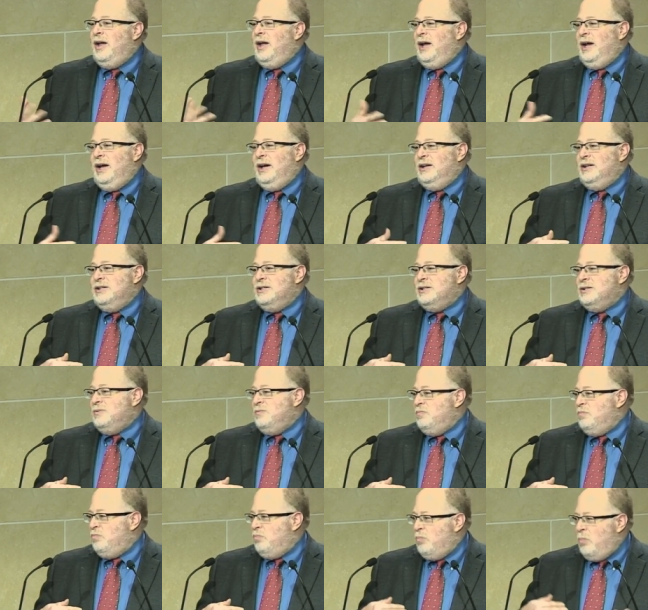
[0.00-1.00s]

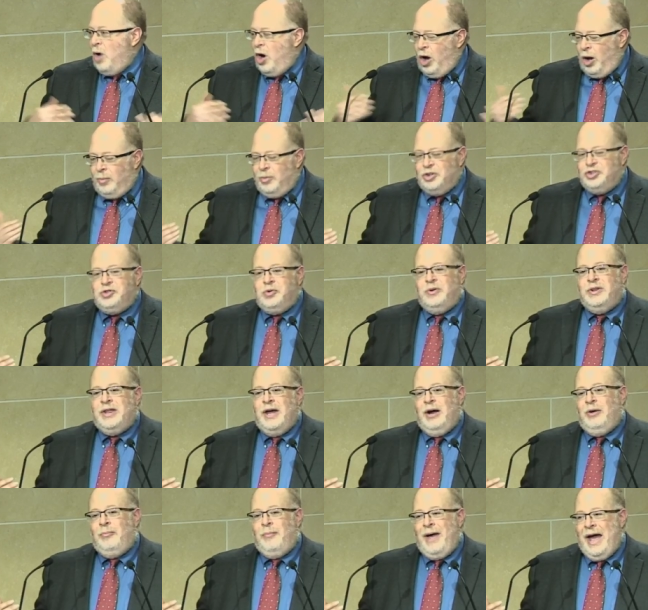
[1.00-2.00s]
is almost
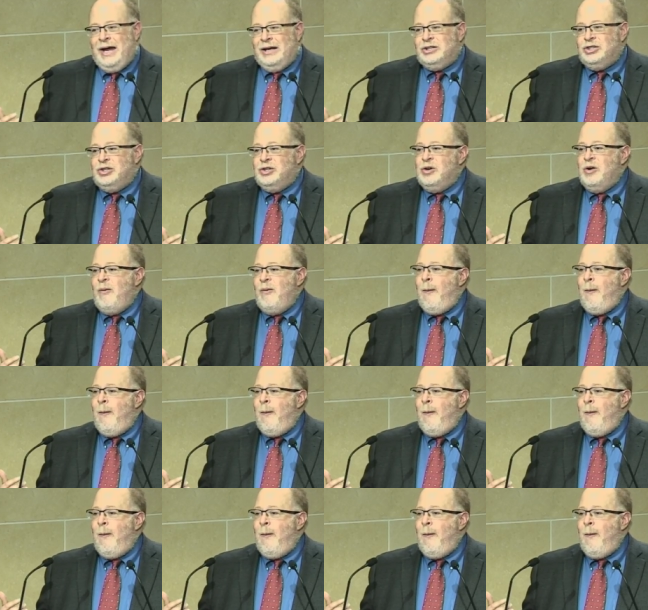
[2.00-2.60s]
without match.